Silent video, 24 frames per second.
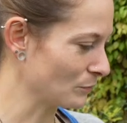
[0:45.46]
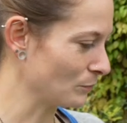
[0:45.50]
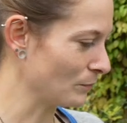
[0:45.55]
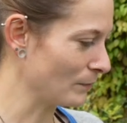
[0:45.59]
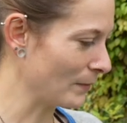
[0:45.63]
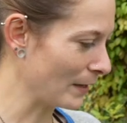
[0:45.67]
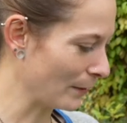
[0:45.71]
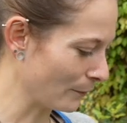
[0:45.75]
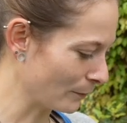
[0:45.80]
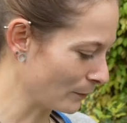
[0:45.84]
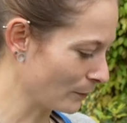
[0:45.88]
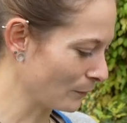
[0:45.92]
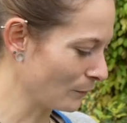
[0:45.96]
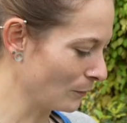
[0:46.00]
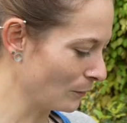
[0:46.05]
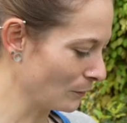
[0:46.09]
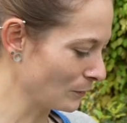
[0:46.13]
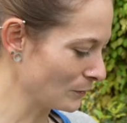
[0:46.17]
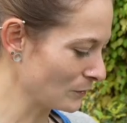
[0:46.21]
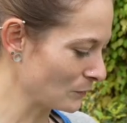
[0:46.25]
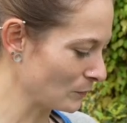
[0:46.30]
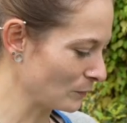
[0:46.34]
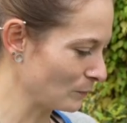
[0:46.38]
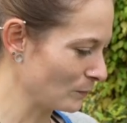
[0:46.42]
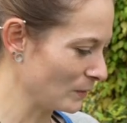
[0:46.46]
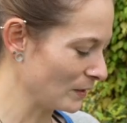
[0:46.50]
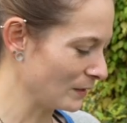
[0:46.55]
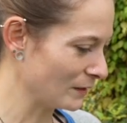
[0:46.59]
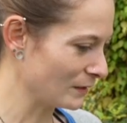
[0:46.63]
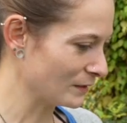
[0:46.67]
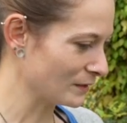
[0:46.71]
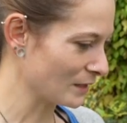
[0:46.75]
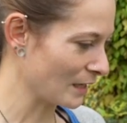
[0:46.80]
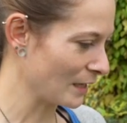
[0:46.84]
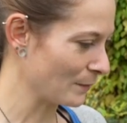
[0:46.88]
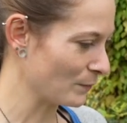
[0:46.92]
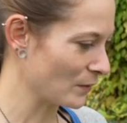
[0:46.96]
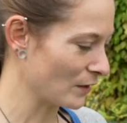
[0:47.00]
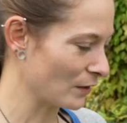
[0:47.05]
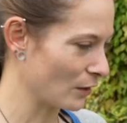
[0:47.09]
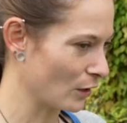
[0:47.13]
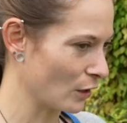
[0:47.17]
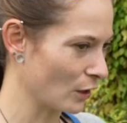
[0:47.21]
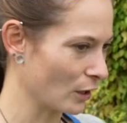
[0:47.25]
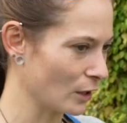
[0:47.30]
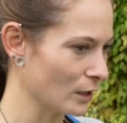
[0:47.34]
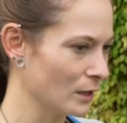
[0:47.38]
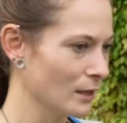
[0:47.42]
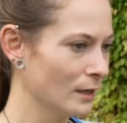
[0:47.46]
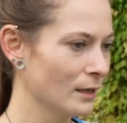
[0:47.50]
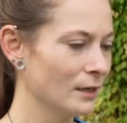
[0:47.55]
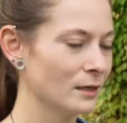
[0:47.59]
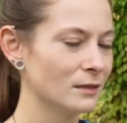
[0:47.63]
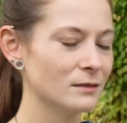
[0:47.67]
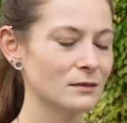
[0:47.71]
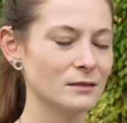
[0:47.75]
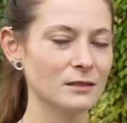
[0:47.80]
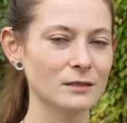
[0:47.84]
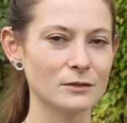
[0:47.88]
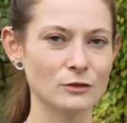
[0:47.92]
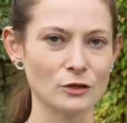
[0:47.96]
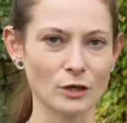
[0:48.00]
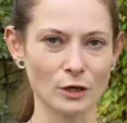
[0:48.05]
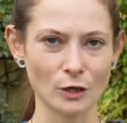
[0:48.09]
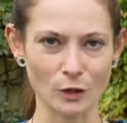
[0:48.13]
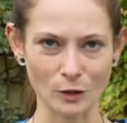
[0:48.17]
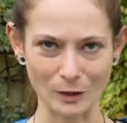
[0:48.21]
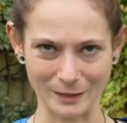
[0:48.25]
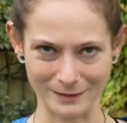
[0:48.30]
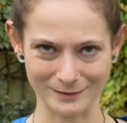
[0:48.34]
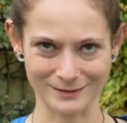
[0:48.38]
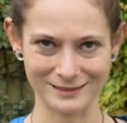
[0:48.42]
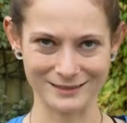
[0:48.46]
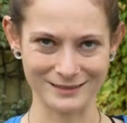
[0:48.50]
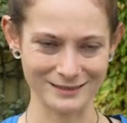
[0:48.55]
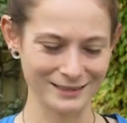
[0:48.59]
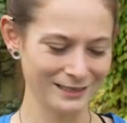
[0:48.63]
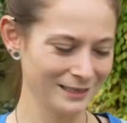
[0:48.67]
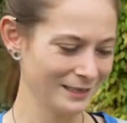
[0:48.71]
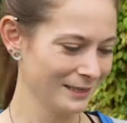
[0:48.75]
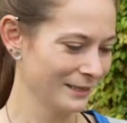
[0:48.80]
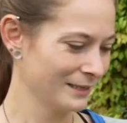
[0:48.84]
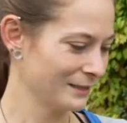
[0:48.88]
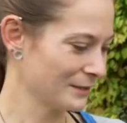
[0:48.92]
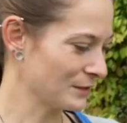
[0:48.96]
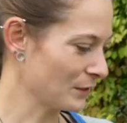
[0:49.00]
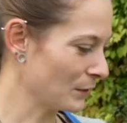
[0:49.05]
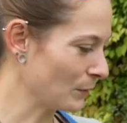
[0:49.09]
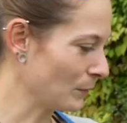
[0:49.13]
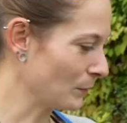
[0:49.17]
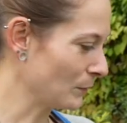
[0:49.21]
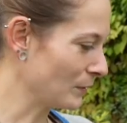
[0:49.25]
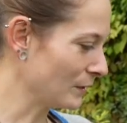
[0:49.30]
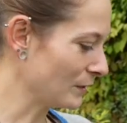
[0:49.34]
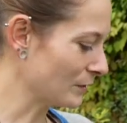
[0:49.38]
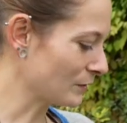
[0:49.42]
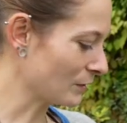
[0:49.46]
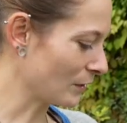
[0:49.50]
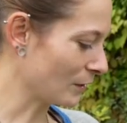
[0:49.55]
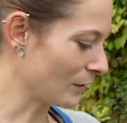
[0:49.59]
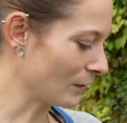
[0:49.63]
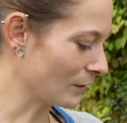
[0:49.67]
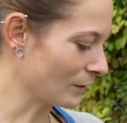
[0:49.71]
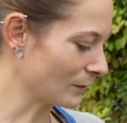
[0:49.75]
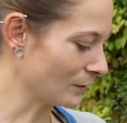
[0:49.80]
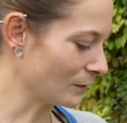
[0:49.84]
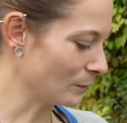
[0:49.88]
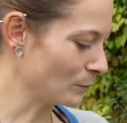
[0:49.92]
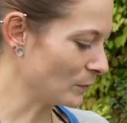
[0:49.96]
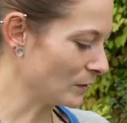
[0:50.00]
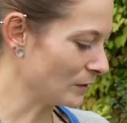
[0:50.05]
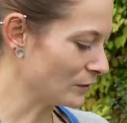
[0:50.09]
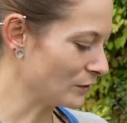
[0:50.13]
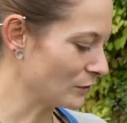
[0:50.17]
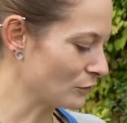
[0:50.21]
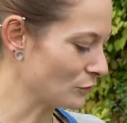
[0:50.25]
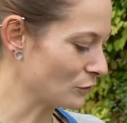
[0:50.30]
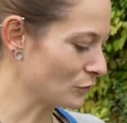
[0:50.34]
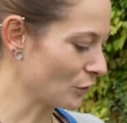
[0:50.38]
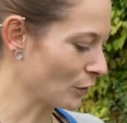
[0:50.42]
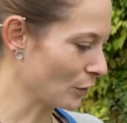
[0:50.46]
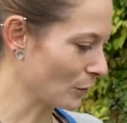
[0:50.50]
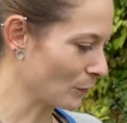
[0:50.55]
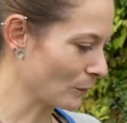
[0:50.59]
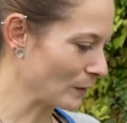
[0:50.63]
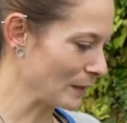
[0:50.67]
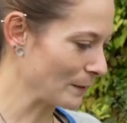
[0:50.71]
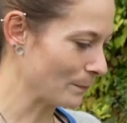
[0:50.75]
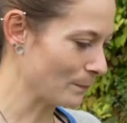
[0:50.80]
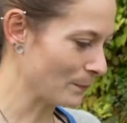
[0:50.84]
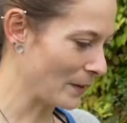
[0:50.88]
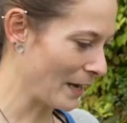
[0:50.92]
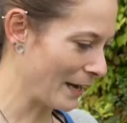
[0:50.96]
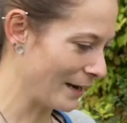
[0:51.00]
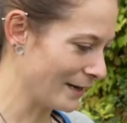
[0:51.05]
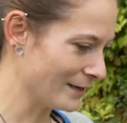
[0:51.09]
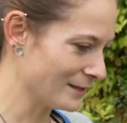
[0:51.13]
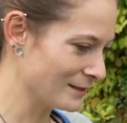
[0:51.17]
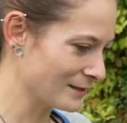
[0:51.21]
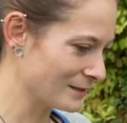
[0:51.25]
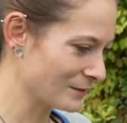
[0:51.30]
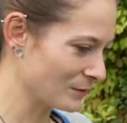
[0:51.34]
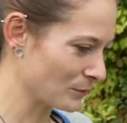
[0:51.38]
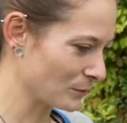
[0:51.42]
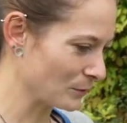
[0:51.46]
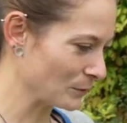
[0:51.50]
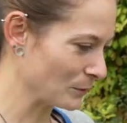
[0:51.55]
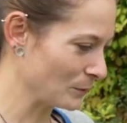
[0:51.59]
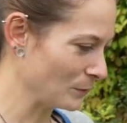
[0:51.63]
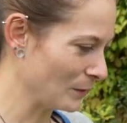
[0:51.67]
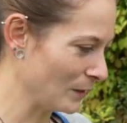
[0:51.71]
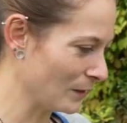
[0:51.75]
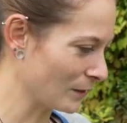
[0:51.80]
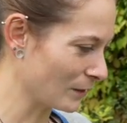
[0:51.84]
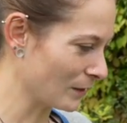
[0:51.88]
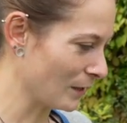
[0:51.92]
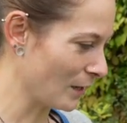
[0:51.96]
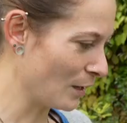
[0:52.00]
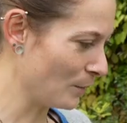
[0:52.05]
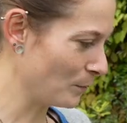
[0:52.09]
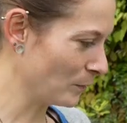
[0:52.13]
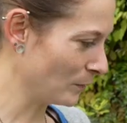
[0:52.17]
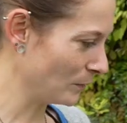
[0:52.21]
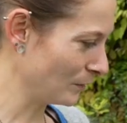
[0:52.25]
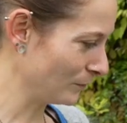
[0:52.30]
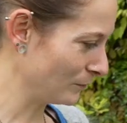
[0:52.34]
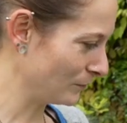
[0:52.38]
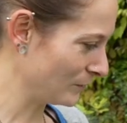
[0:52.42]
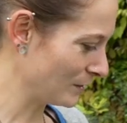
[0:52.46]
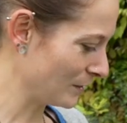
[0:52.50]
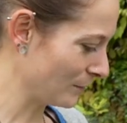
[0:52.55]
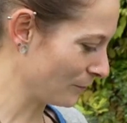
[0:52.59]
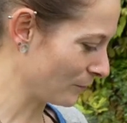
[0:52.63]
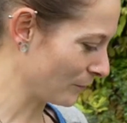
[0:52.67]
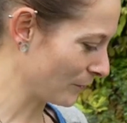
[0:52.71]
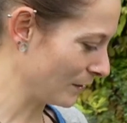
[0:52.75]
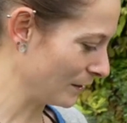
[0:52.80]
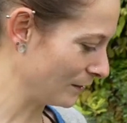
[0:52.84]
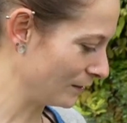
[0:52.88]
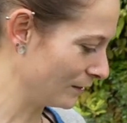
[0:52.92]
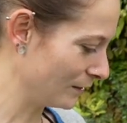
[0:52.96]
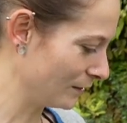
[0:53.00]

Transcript: marigolds would be the type that are deterrents. So these are going to be deterring pests through a couple of different